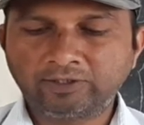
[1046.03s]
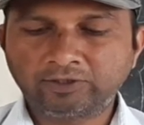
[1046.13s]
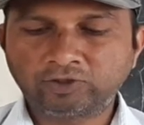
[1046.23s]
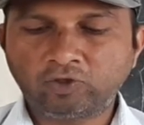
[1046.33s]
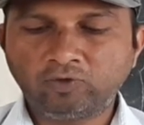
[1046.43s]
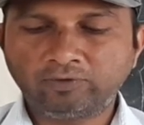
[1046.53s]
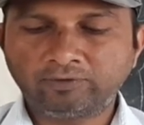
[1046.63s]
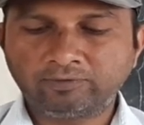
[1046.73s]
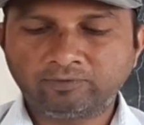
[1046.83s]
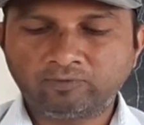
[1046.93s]
So,
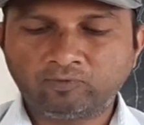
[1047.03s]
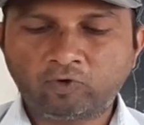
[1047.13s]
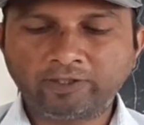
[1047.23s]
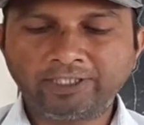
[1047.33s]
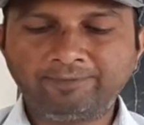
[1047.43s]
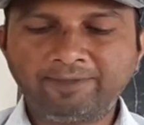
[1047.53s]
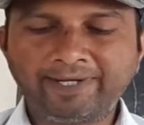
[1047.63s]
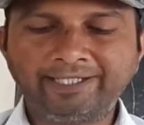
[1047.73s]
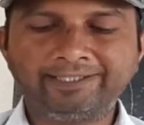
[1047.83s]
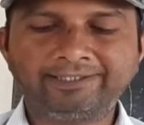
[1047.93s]
what is meant
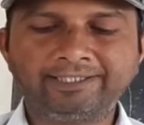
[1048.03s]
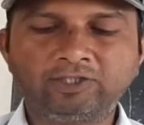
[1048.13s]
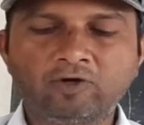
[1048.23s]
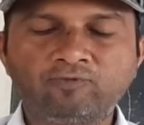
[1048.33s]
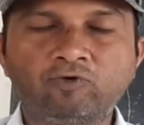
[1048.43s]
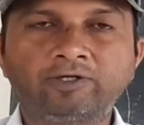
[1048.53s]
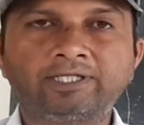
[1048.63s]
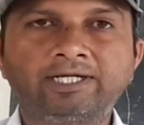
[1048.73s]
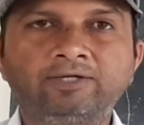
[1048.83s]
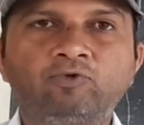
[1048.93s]
by density of water
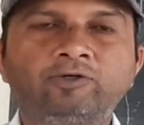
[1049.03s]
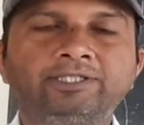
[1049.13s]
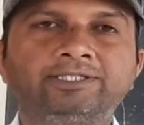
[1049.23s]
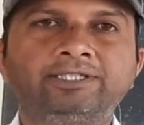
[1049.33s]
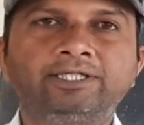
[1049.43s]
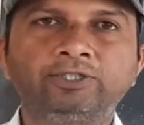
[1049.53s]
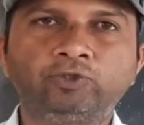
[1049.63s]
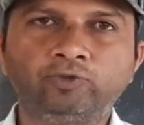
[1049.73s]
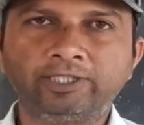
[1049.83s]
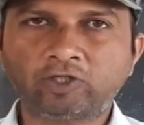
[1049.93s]
and what is
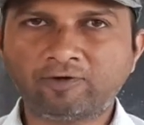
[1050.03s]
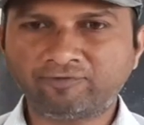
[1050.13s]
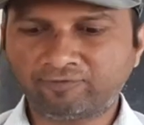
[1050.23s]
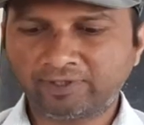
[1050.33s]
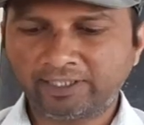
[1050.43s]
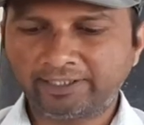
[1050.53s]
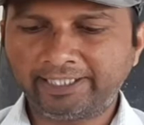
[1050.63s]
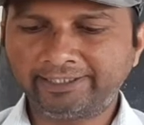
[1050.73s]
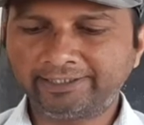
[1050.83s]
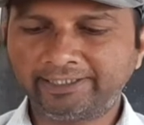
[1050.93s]
the unit of
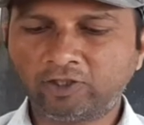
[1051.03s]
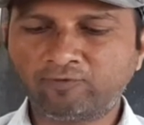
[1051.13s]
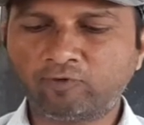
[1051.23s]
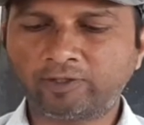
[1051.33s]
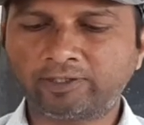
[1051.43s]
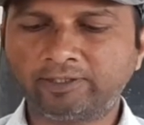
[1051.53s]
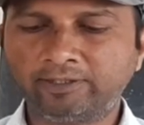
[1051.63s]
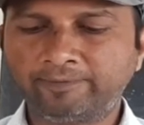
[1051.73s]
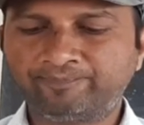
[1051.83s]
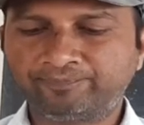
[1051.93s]
density of
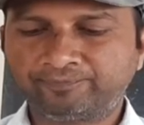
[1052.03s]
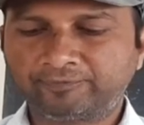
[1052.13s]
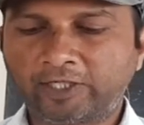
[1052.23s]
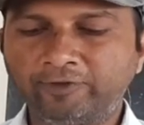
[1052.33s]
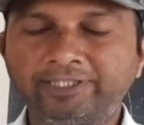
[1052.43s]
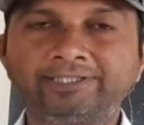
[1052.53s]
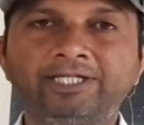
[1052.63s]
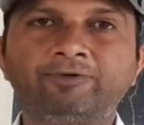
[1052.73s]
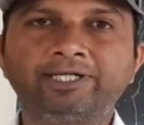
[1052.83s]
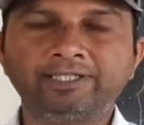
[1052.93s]
water? Now it is
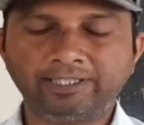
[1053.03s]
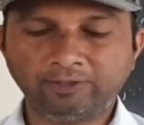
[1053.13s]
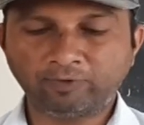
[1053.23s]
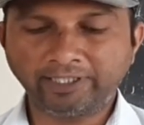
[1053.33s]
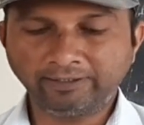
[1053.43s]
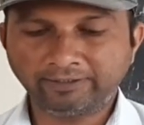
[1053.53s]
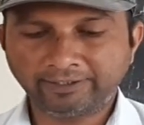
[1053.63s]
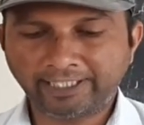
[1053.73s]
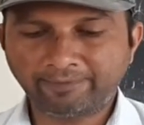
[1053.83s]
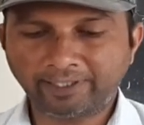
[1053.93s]
given in
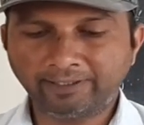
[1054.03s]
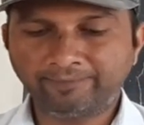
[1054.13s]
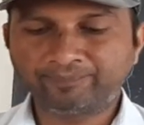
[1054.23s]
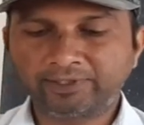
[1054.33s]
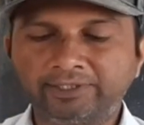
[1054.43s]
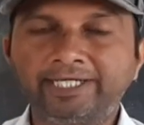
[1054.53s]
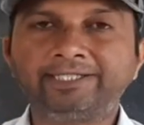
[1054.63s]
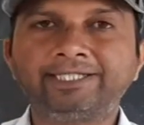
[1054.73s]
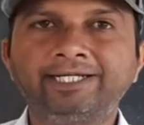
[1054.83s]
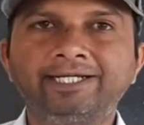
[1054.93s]
one table. The
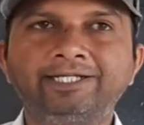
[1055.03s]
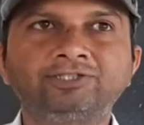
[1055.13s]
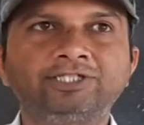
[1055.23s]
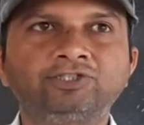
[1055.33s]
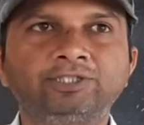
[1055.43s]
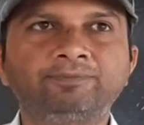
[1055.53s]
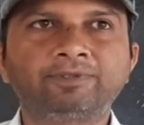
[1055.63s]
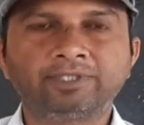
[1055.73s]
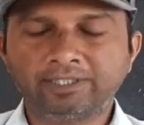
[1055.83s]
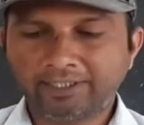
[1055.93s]
interrelationship
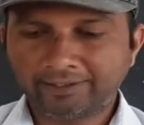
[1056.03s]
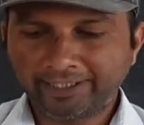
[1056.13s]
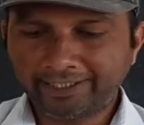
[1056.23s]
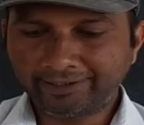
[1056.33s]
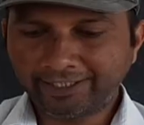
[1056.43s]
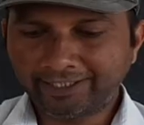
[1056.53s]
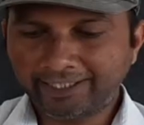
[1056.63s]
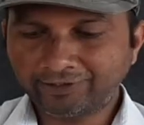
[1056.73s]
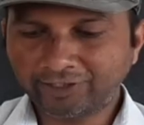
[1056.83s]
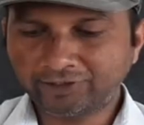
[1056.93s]

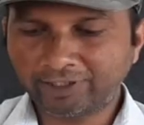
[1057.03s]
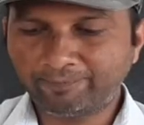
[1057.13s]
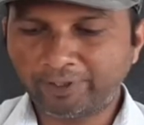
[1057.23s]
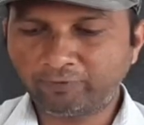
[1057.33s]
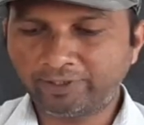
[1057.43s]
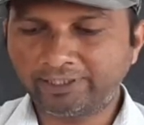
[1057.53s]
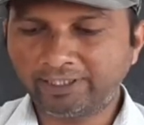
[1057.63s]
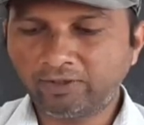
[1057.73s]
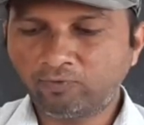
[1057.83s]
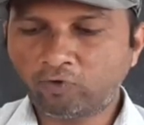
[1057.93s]
between
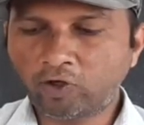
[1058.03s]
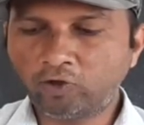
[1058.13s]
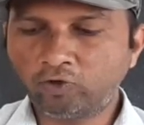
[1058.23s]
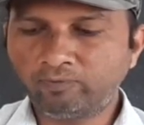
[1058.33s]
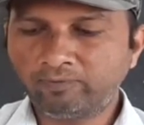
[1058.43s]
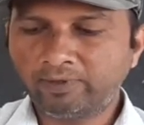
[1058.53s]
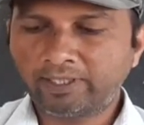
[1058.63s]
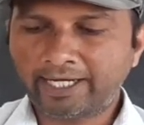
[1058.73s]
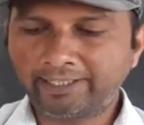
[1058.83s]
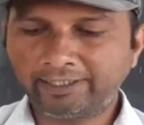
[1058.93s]
the
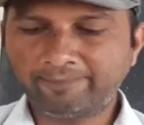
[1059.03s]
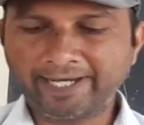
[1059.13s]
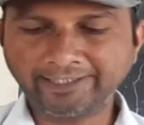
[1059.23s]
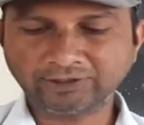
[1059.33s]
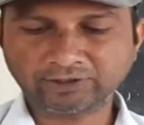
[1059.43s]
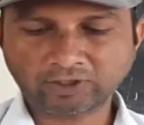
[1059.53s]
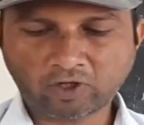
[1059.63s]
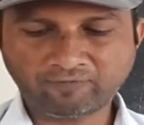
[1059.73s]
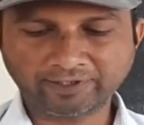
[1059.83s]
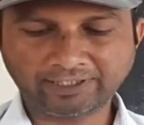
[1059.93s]
volume and the
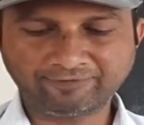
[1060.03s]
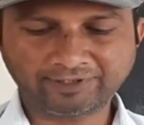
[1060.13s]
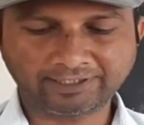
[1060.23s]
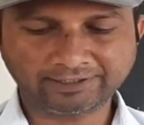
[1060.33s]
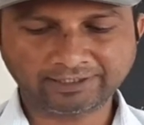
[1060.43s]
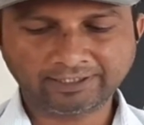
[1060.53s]
mass of a substance.